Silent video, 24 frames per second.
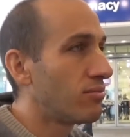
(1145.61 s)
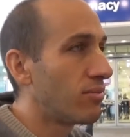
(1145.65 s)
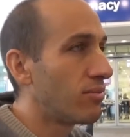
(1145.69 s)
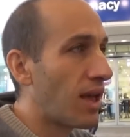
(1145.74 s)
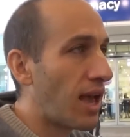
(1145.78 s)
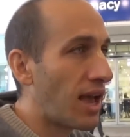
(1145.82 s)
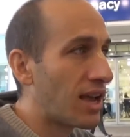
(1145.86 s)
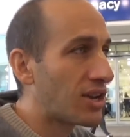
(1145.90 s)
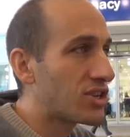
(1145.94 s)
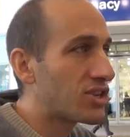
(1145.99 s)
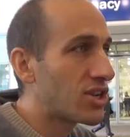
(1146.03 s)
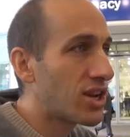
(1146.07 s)

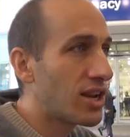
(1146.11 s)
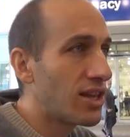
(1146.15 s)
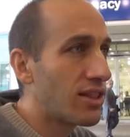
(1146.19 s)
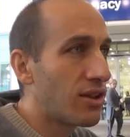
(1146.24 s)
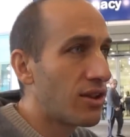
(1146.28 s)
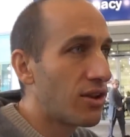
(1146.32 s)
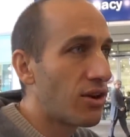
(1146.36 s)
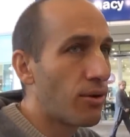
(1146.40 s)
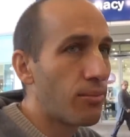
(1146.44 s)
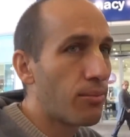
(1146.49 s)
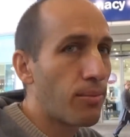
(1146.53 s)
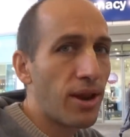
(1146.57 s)
actually
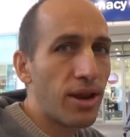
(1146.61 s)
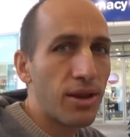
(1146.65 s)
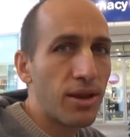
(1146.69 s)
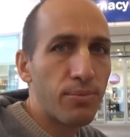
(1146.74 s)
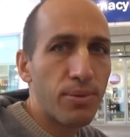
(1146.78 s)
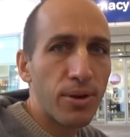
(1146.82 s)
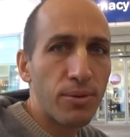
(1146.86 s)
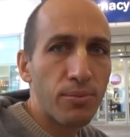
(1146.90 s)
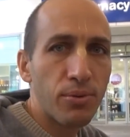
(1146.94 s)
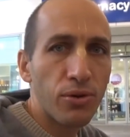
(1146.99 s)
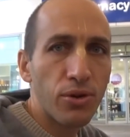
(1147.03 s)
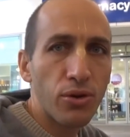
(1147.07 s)
there are many
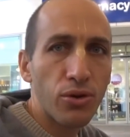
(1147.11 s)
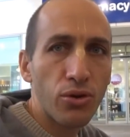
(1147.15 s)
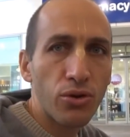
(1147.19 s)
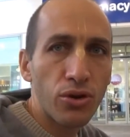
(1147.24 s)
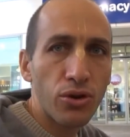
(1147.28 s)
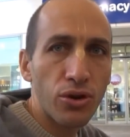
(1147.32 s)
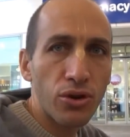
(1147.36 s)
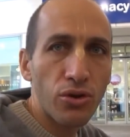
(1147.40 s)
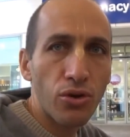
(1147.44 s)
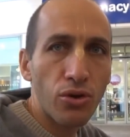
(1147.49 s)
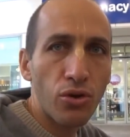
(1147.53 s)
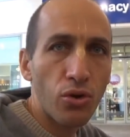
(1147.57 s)
people who
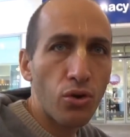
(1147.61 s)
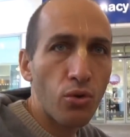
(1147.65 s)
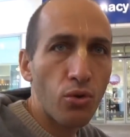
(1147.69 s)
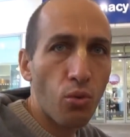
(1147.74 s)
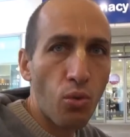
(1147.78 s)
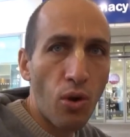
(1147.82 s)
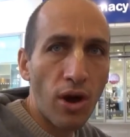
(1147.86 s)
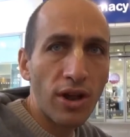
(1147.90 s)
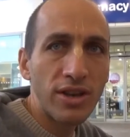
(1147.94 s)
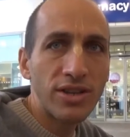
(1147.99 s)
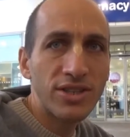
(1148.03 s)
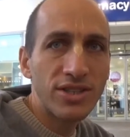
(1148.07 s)

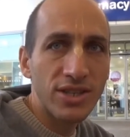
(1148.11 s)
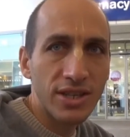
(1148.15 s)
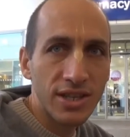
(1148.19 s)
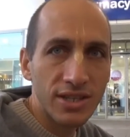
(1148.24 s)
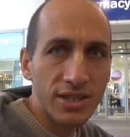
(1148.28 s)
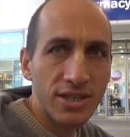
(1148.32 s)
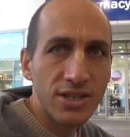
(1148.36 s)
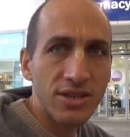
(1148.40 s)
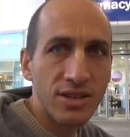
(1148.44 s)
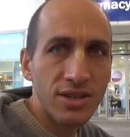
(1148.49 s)
want it.